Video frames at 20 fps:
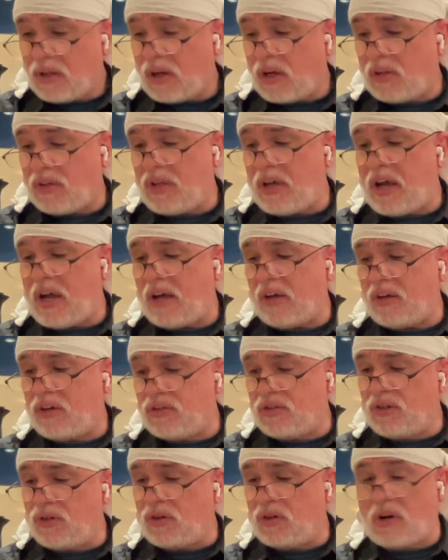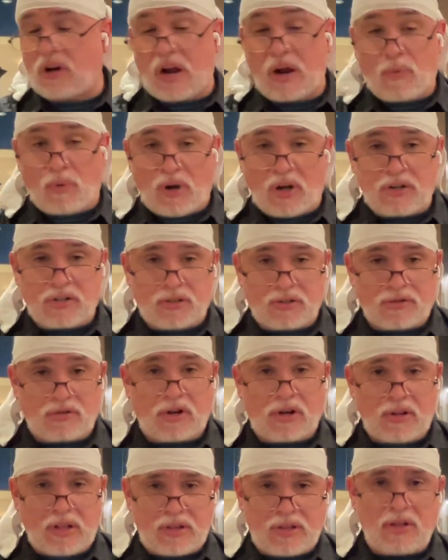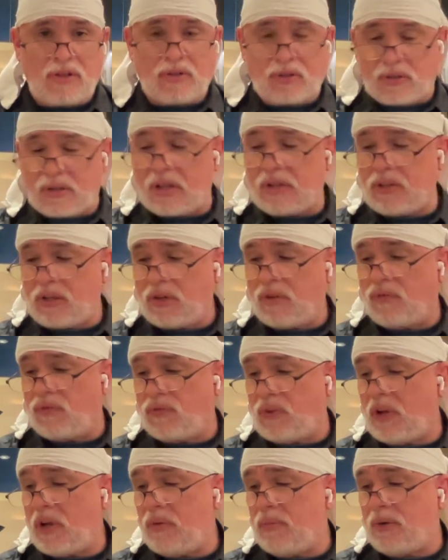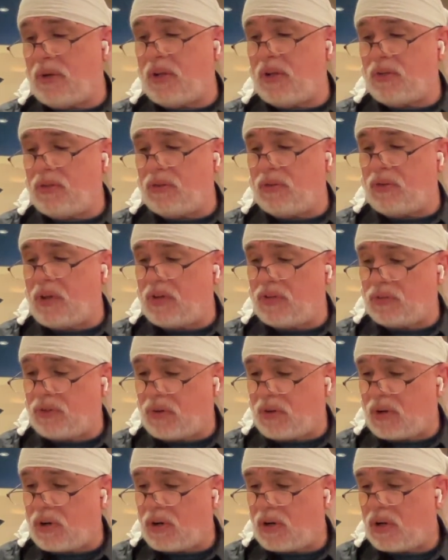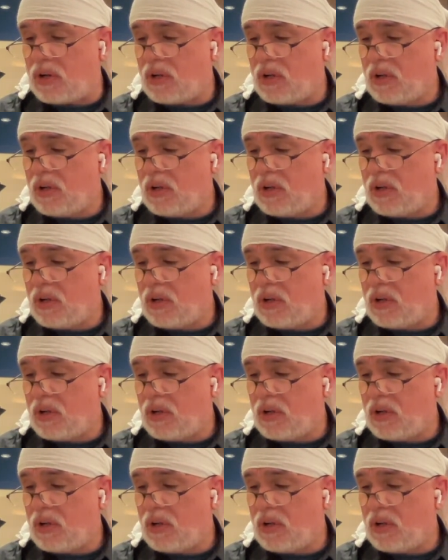On that, because your car, I watched you drive. That thing can fly, man. That's a nice car.